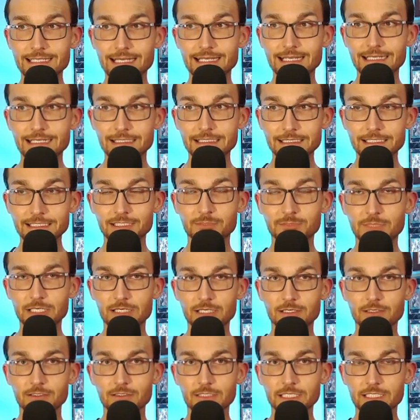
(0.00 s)
a little bit
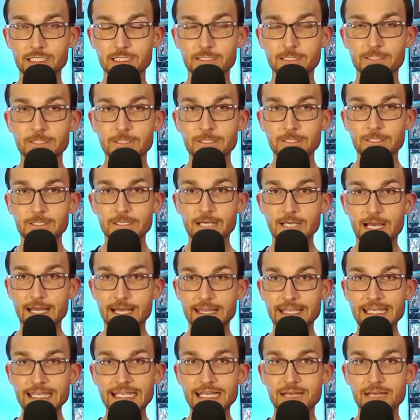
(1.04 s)
earlier, I
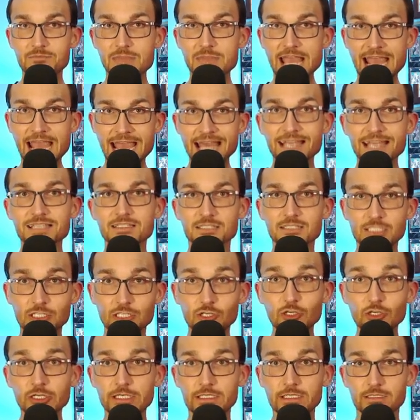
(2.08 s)
think I'm as
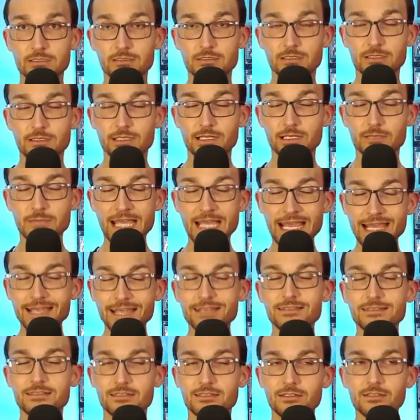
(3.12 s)
good
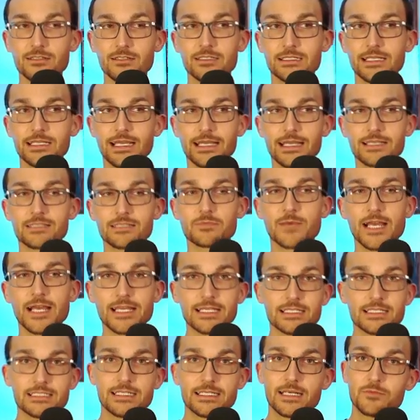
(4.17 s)
as my
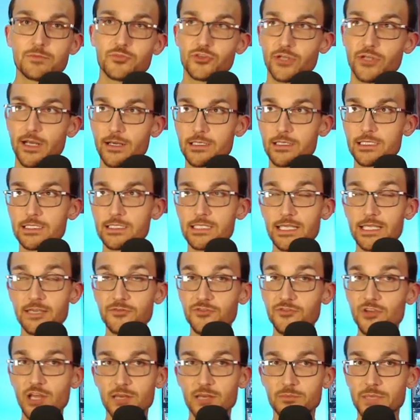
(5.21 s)
contemporaries,
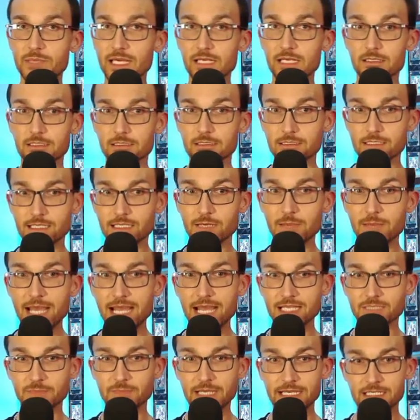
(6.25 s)
if not better in some
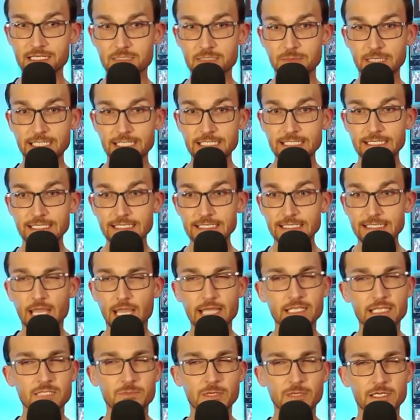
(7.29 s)
aspects, but
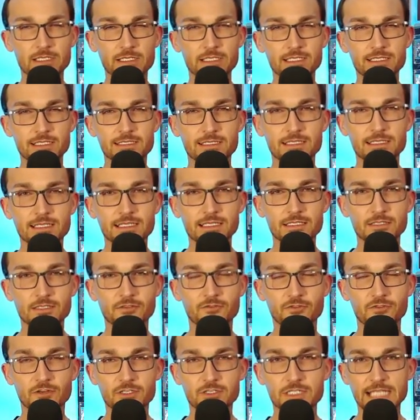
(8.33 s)
experience this
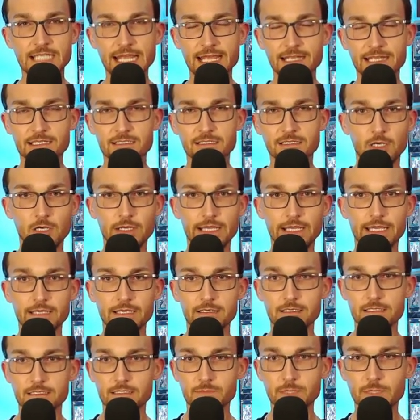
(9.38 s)
firsthand, okay?
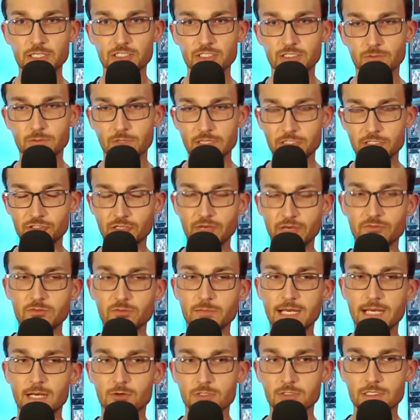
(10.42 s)
Especially when the Trevor
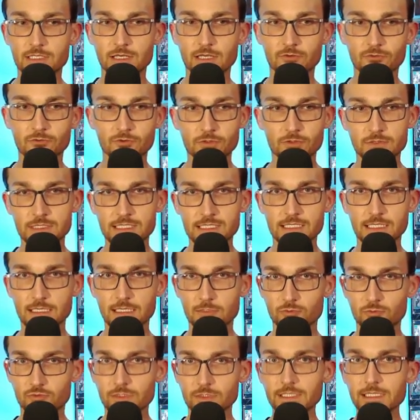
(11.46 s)
Bauer stuff was
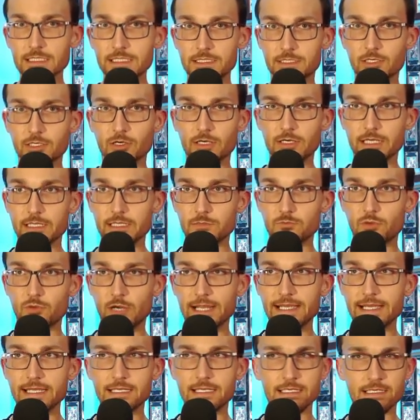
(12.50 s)
really cooking,
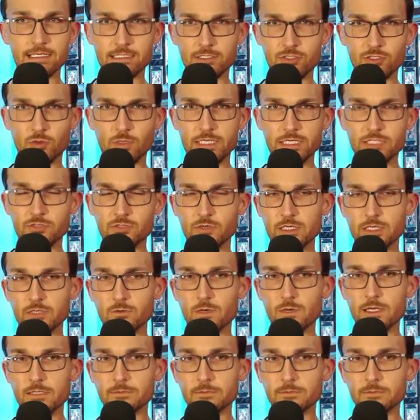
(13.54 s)
breaking in 2021.